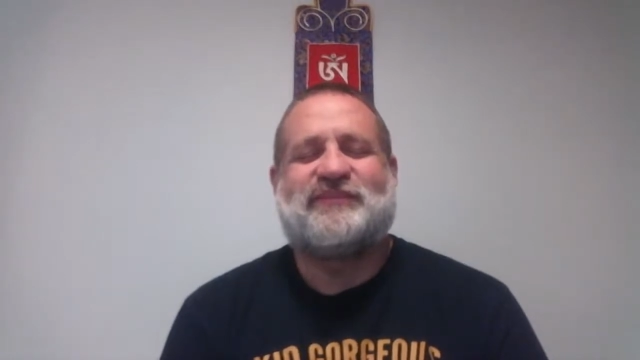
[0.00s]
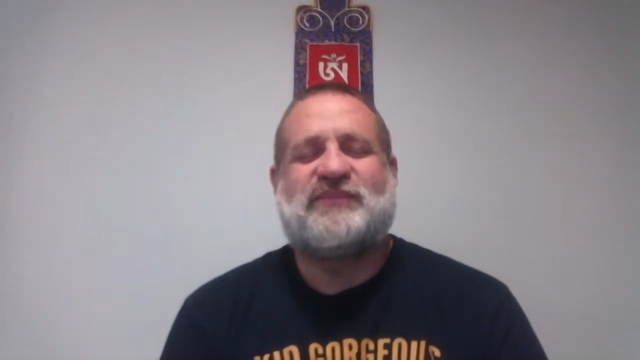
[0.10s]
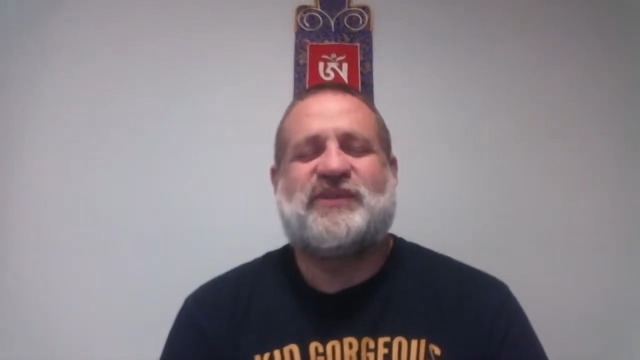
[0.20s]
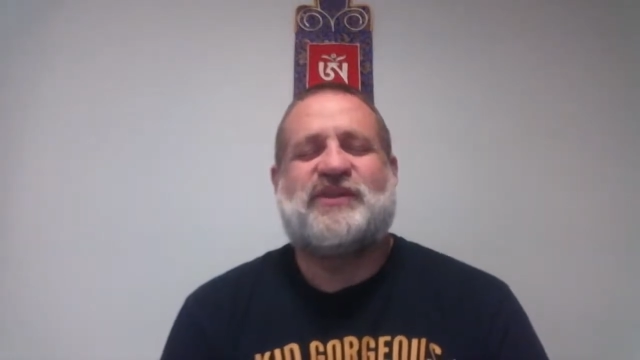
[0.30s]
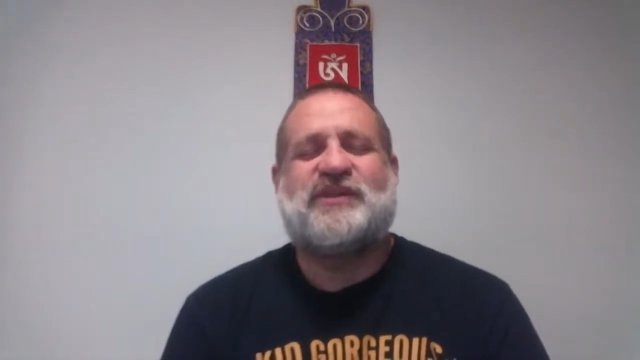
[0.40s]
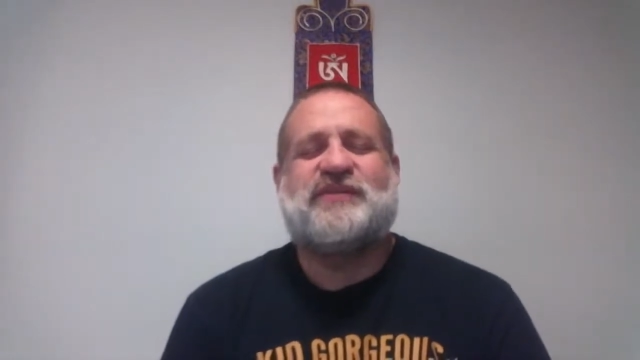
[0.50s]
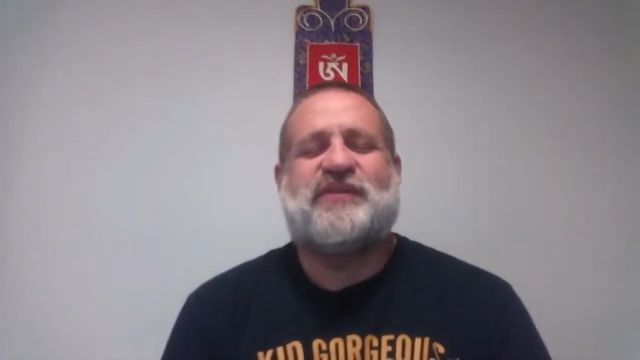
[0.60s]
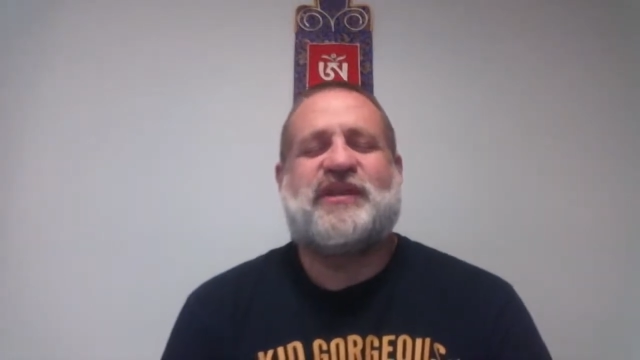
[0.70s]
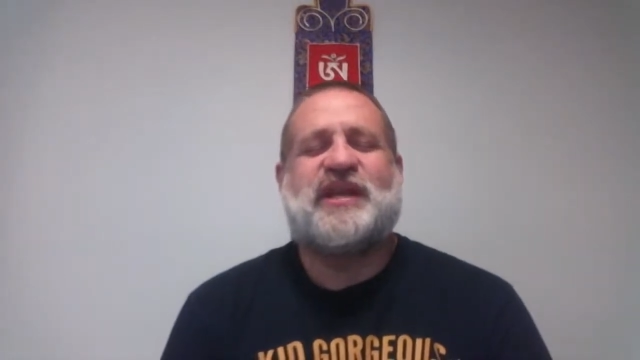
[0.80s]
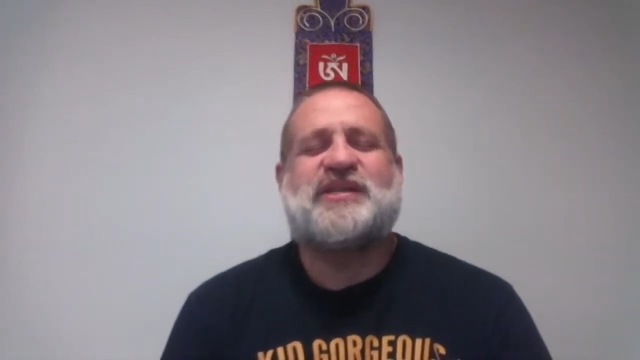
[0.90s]
And so just
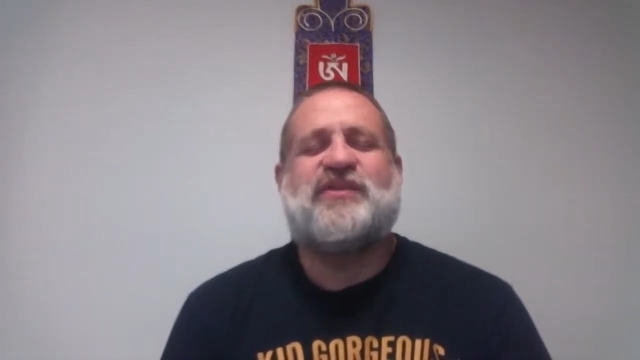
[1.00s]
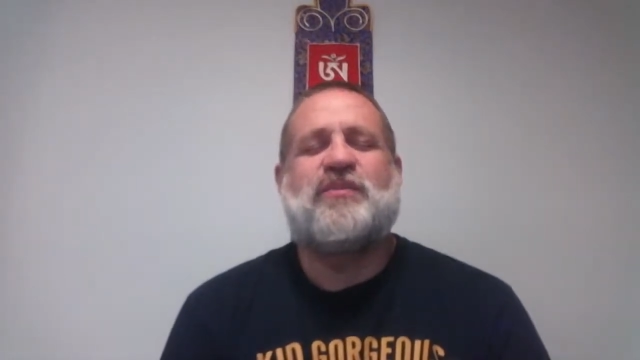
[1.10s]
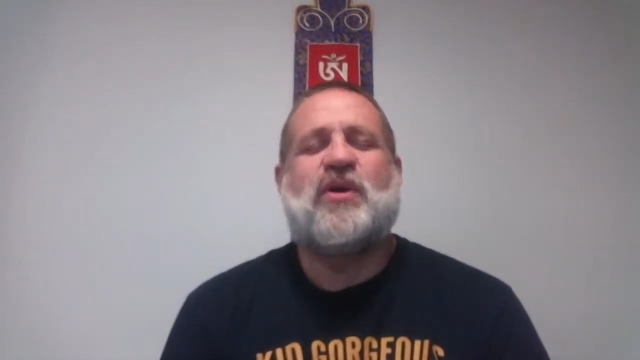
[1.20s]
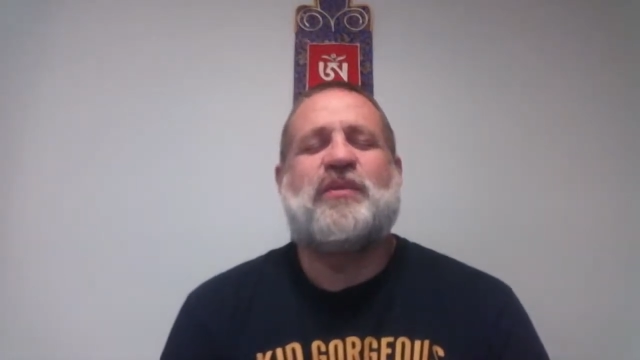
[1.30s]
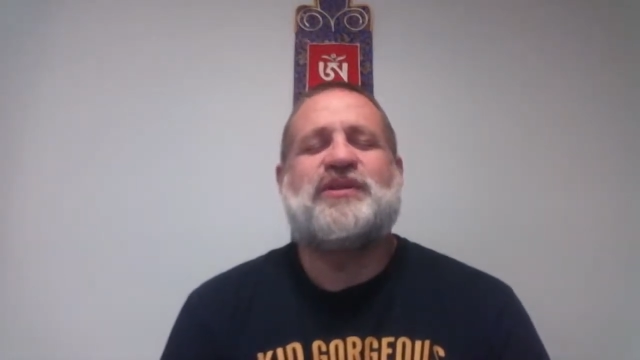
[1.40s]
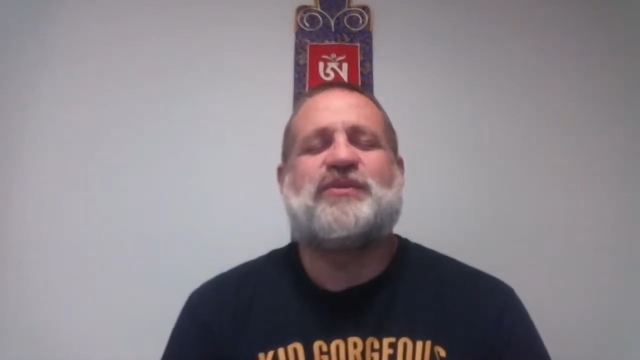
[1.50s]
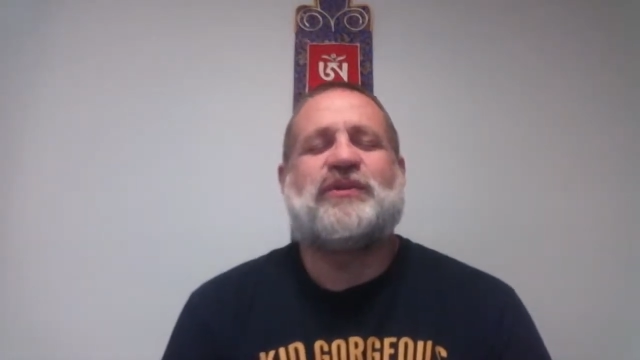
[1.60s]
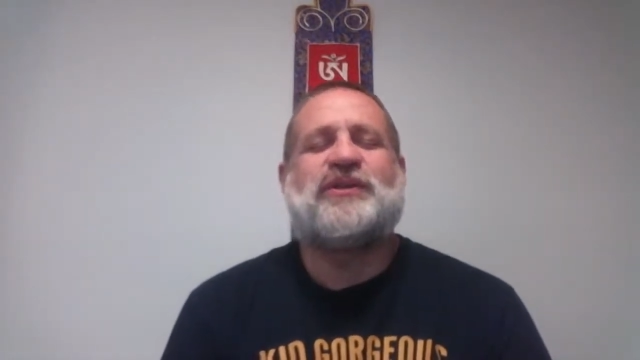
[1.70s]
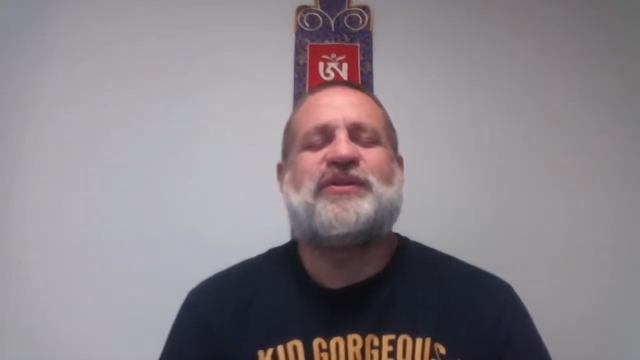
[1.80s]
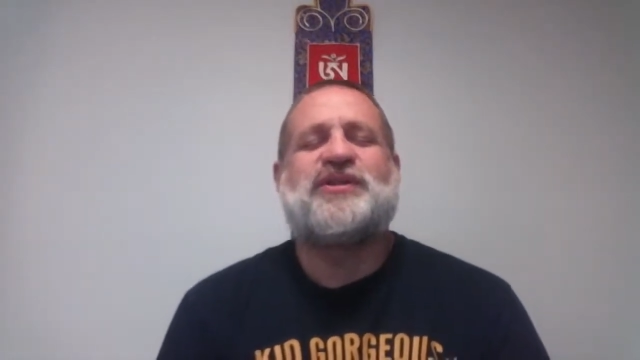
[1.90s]
for the next few moments,
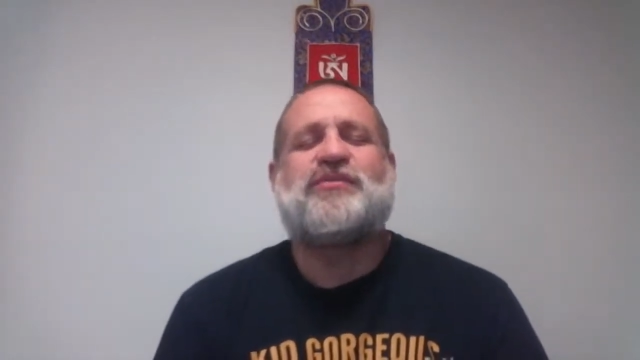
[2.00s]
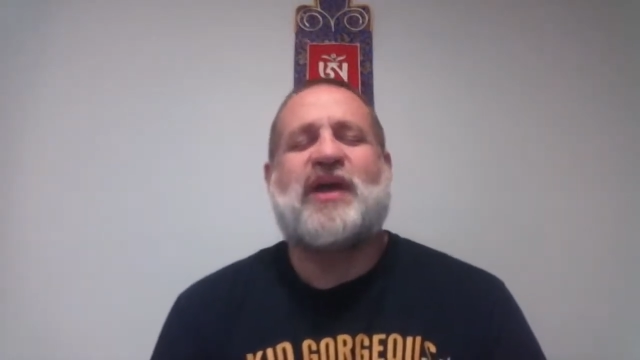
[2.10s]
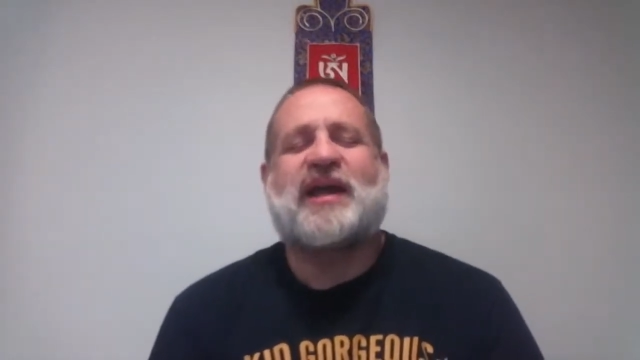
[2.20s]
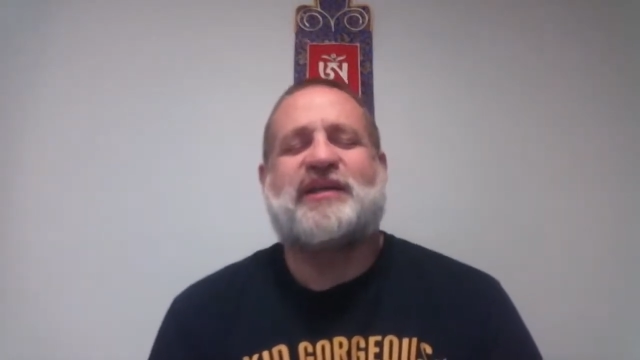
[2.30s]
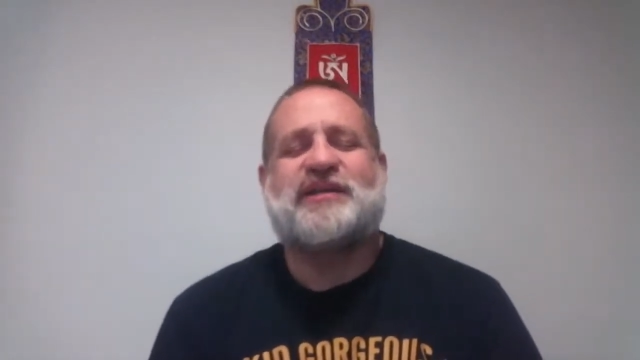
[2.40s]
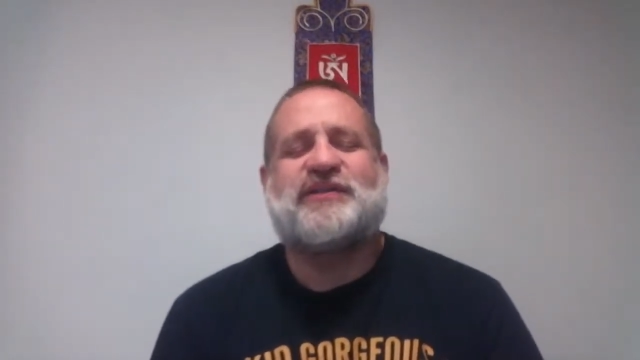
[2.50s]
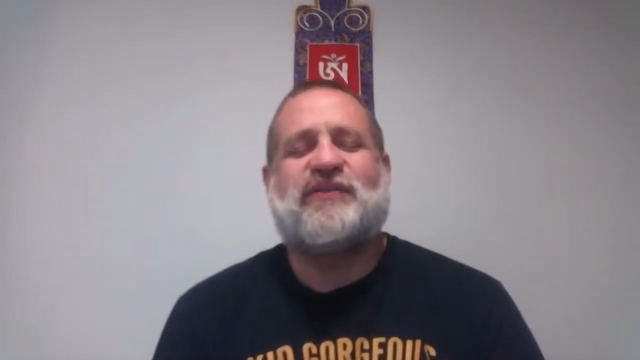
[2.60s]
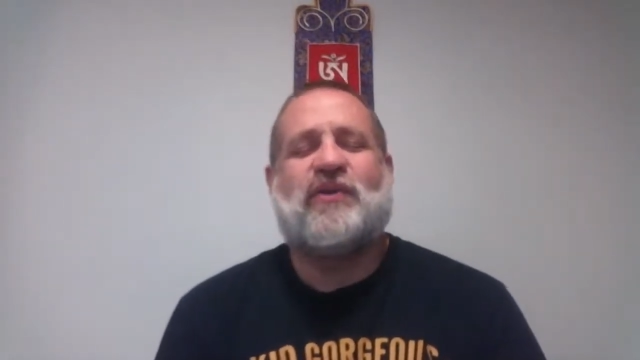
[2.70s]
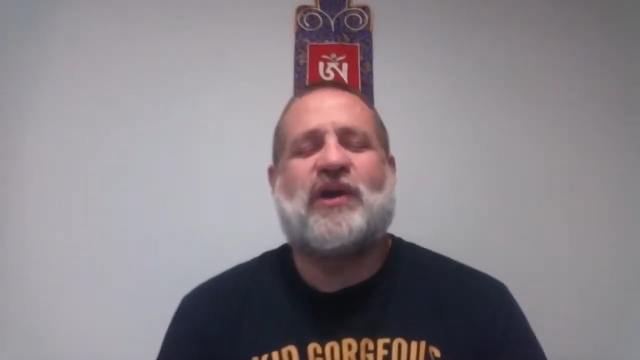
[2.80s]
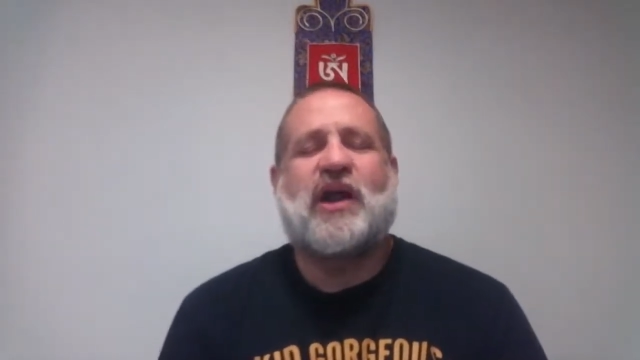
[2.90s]
we'll do this practice
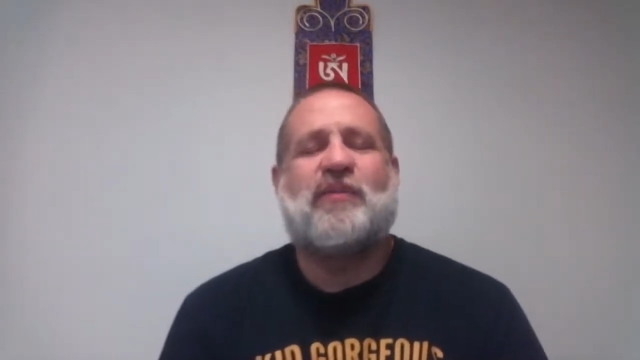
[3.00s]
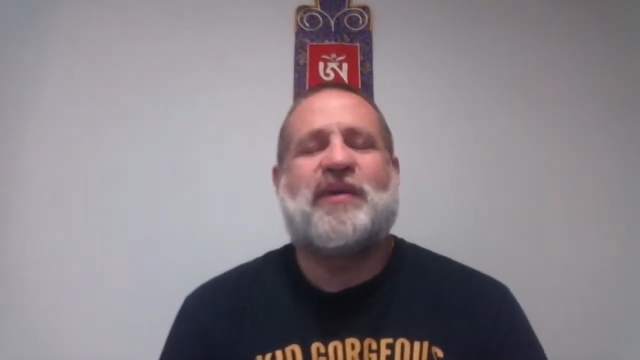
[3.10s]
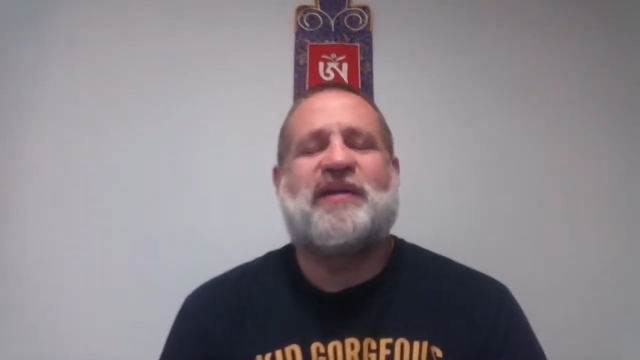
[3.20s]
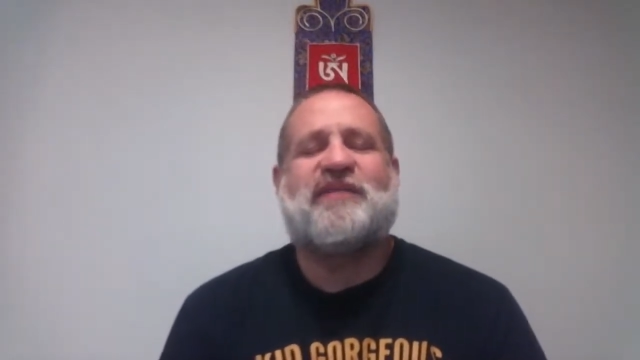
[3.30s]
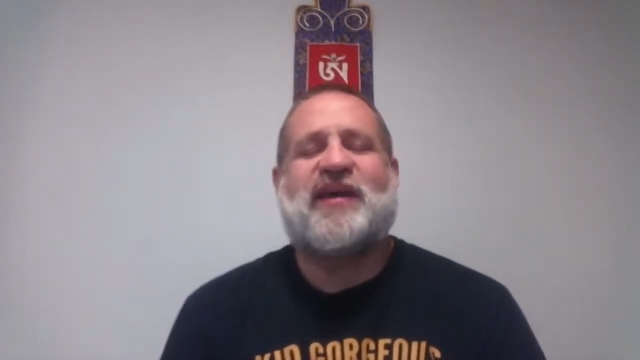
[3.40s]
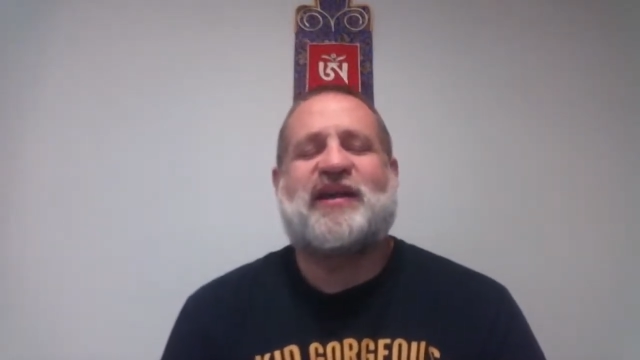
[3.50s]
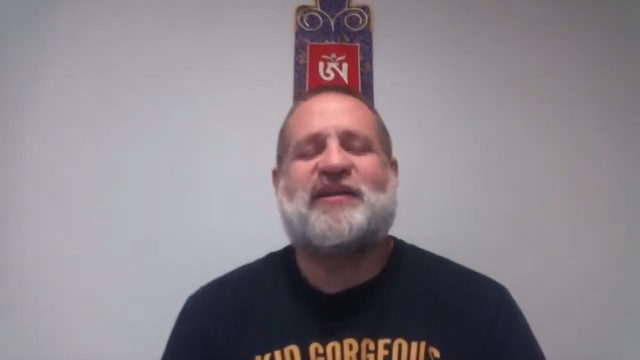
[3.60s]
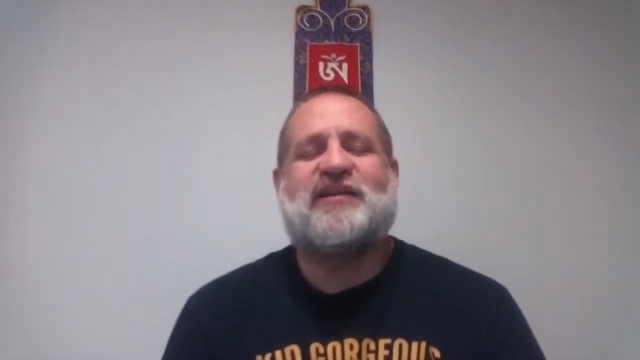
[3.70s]
for our benefactor.